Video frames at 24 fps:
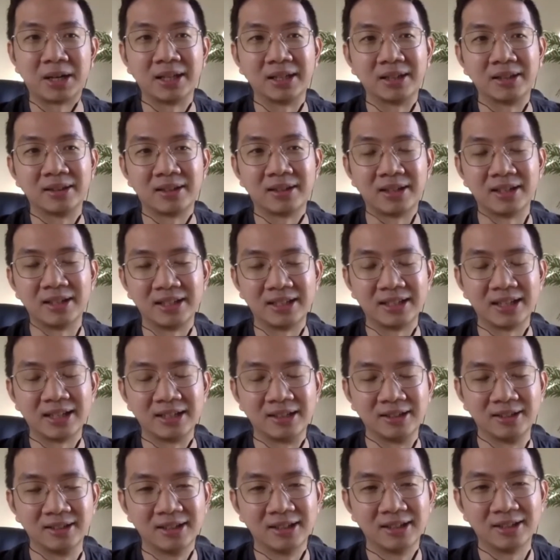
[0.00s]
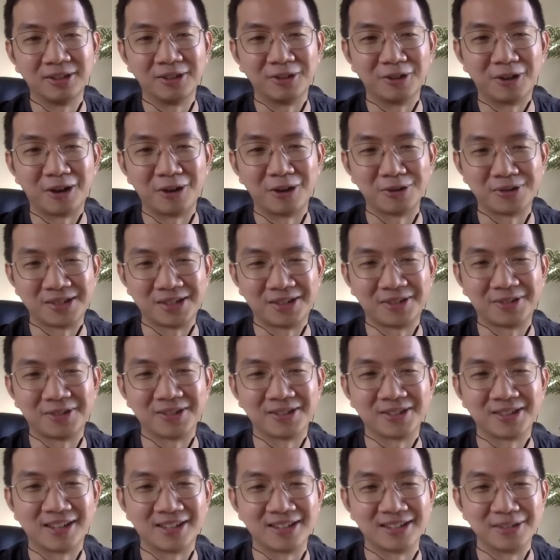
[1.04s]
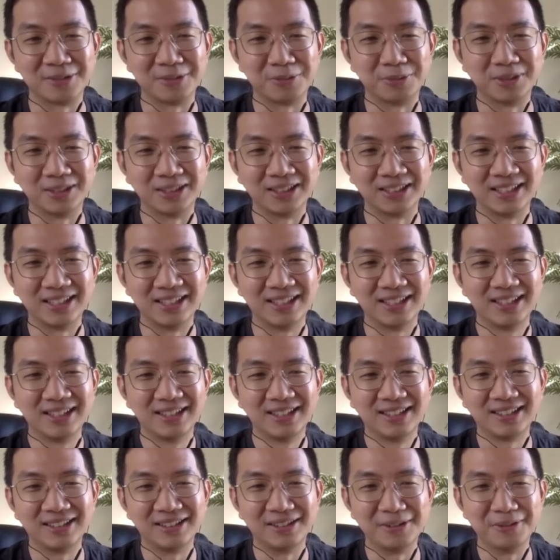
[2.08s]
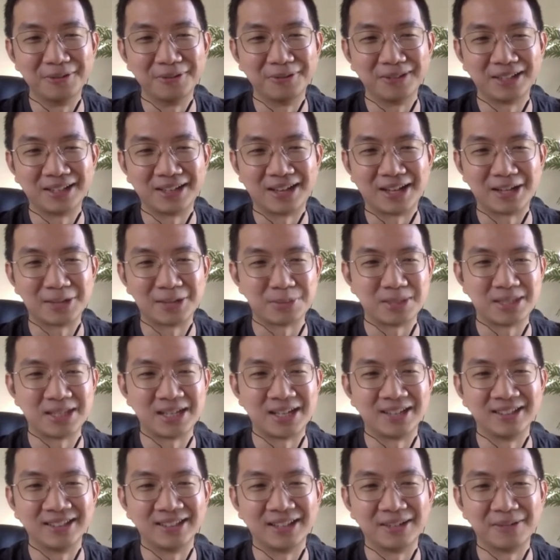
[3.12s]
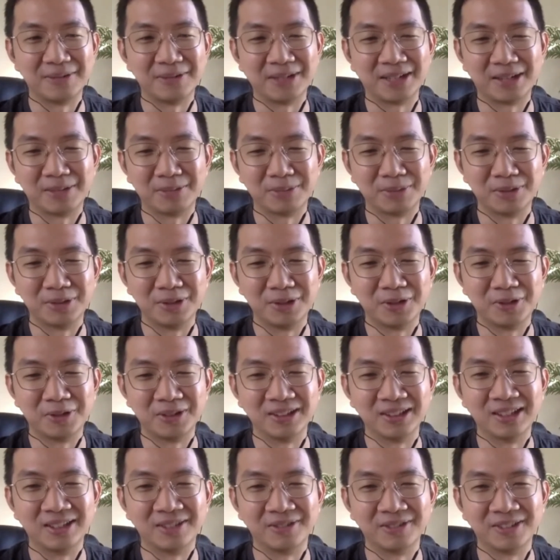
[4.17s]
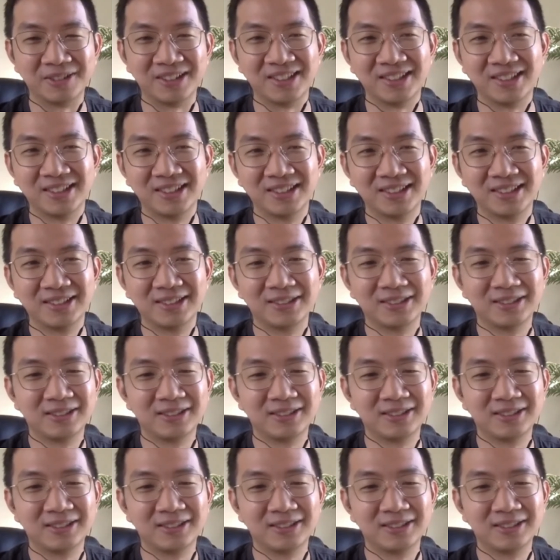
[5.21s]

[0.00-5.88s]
But then again, our secret sauce is really the Newfoundland hospitality that we come to know and love here.